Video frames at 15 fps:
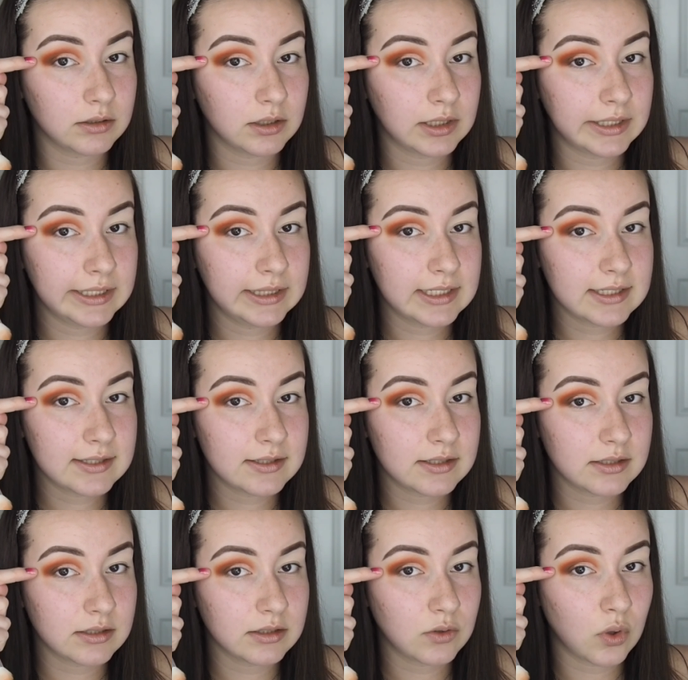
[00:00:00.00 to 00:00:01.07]
clean
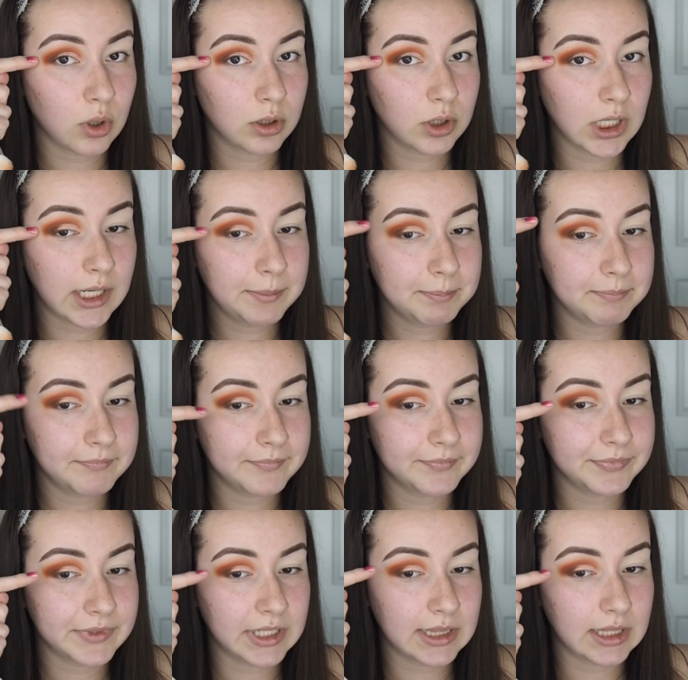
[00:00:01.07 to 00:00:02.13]
this corner up,
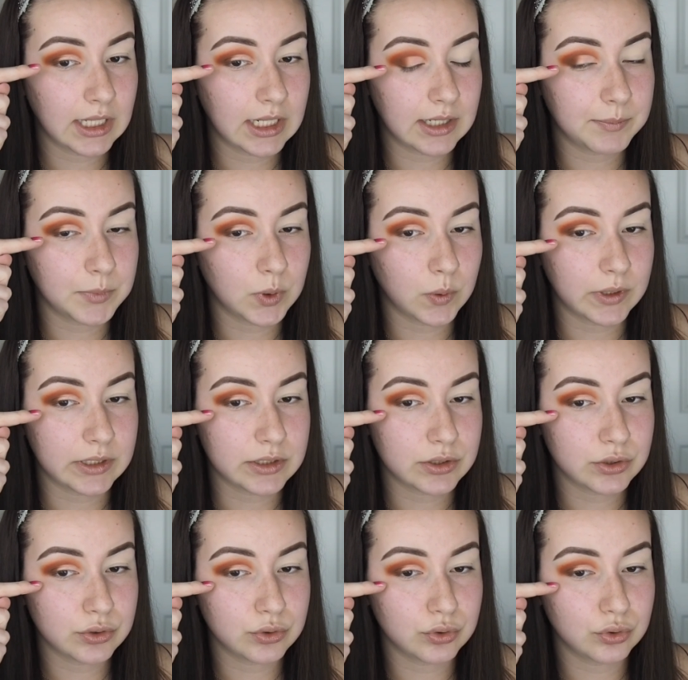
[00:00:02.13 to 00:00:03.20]
and then I'm going
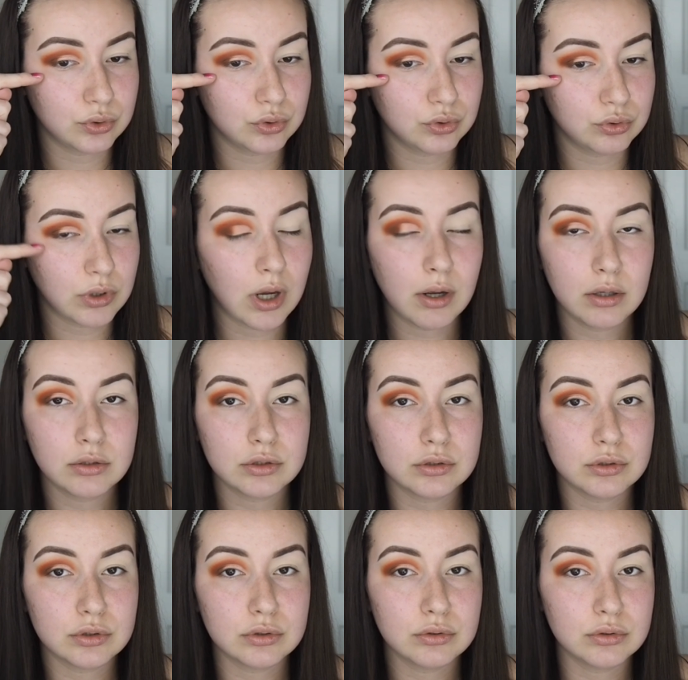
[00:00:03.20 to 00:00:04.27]
to
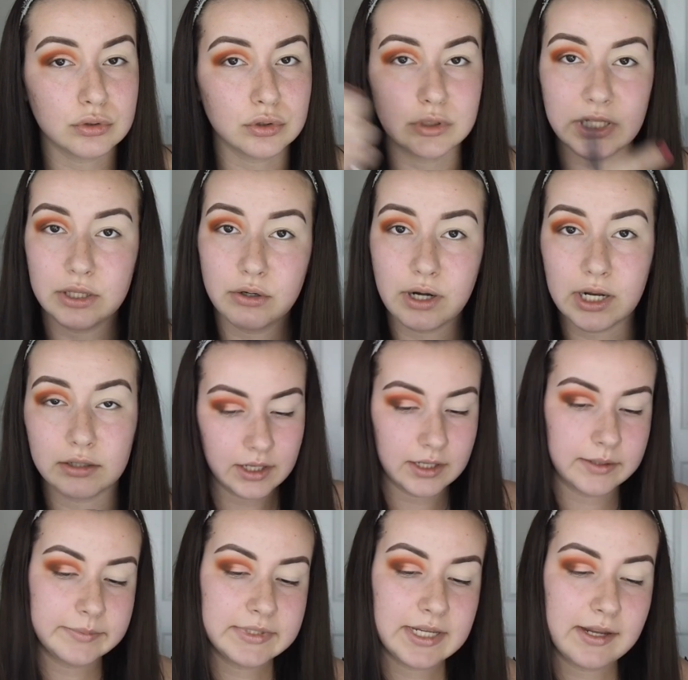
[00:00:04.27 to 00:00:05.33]
do the other eye.
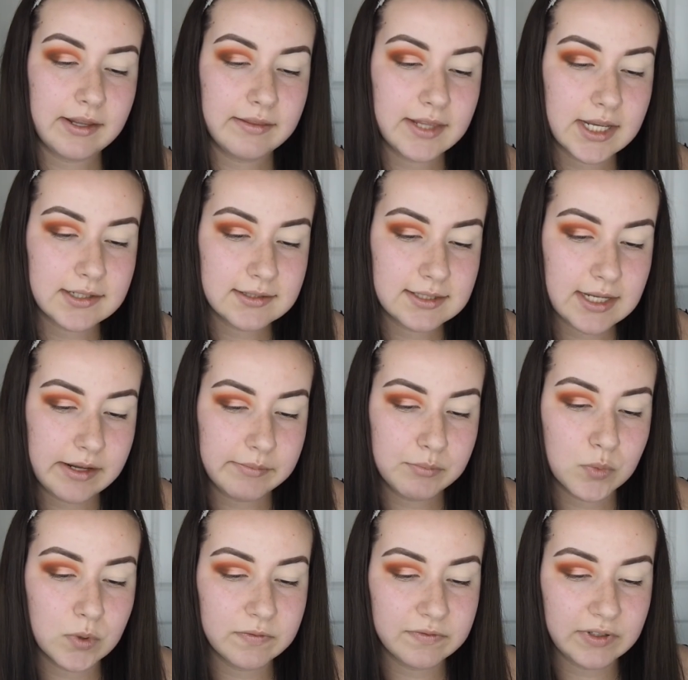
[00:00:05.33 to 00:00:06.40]
I'm taking that same
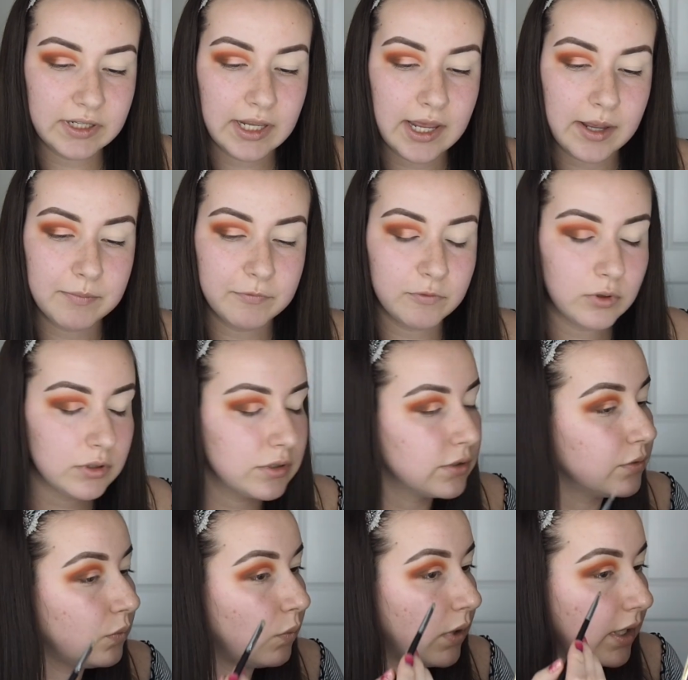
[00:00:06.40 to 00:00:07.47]
Morphe
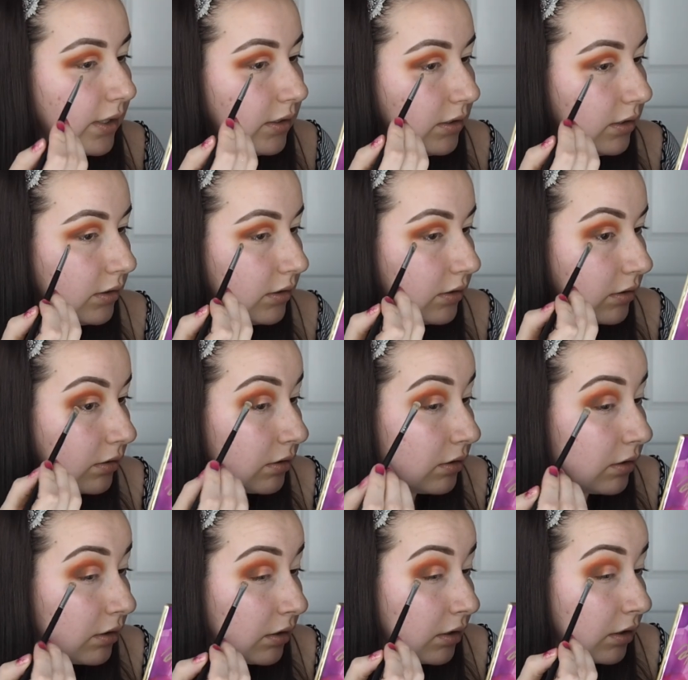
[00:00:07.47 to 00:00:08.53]
M421
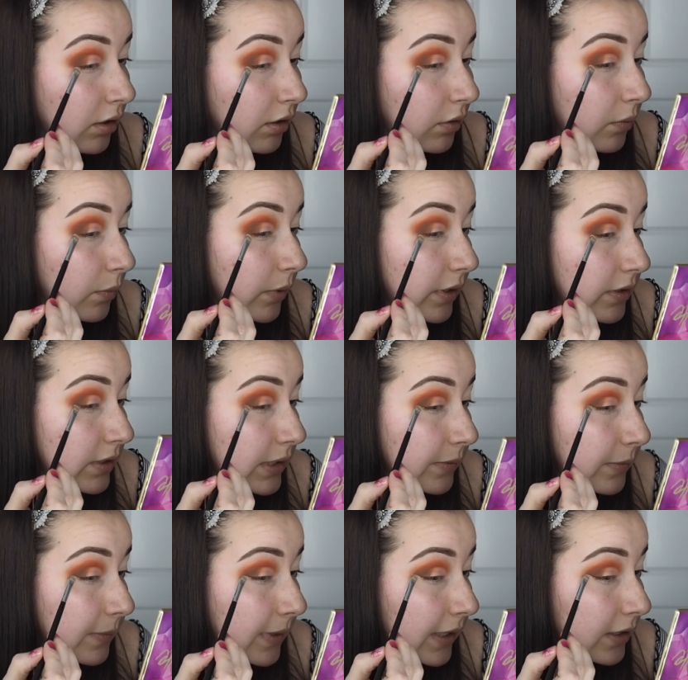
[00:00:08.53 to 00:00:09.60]
with some
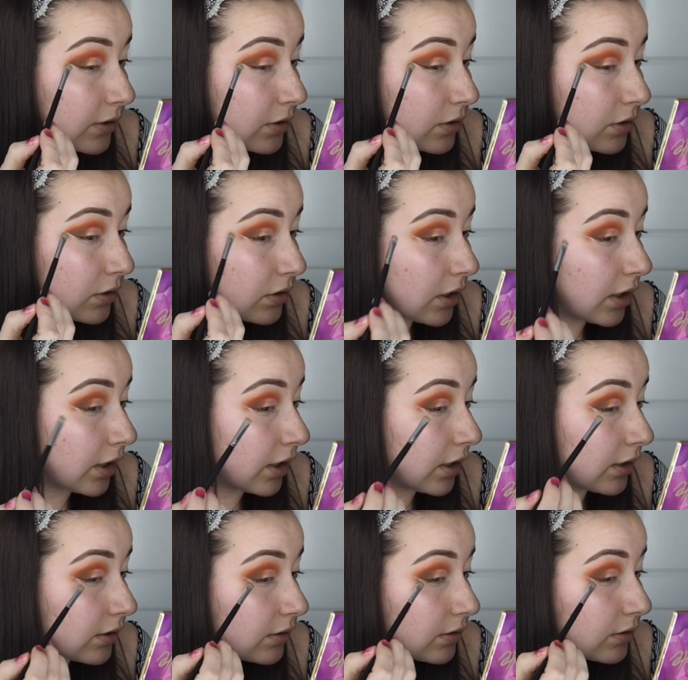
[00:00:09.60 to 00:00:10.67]
of my
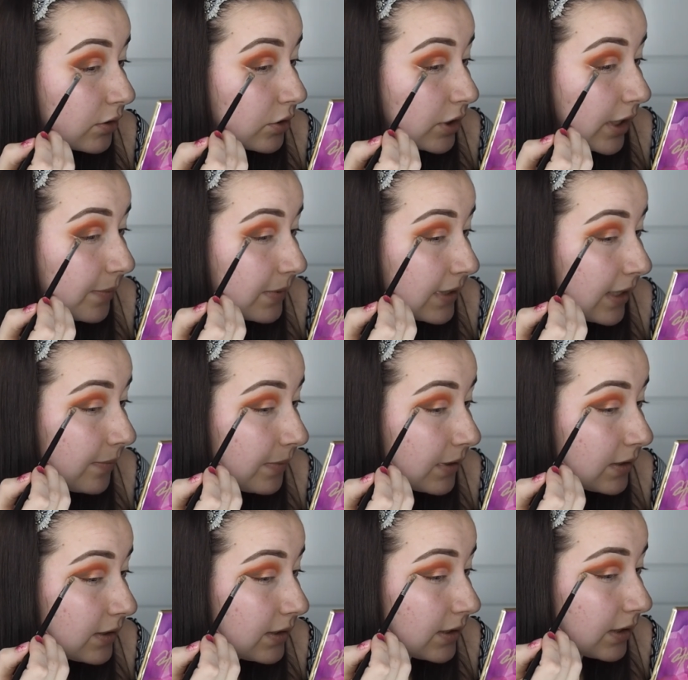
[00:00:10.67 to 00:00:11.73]
Shape Tape
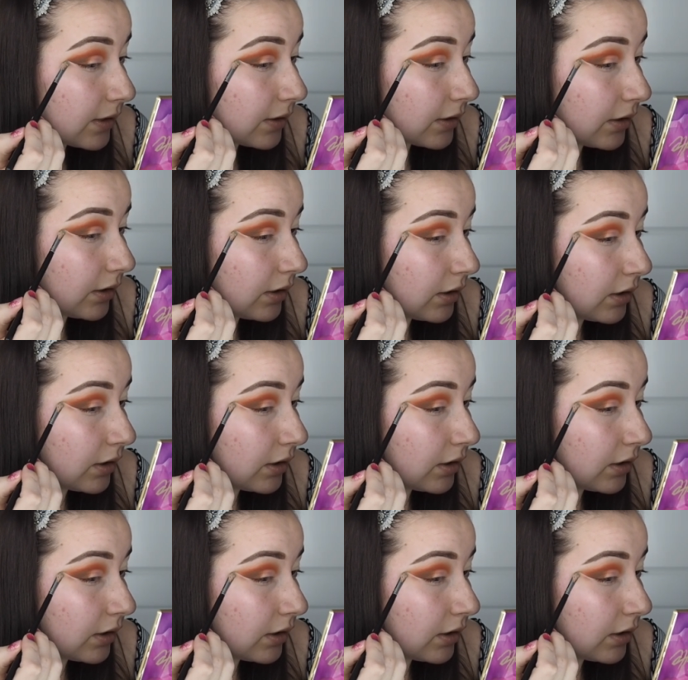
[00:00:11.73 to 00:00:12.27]
Concealer,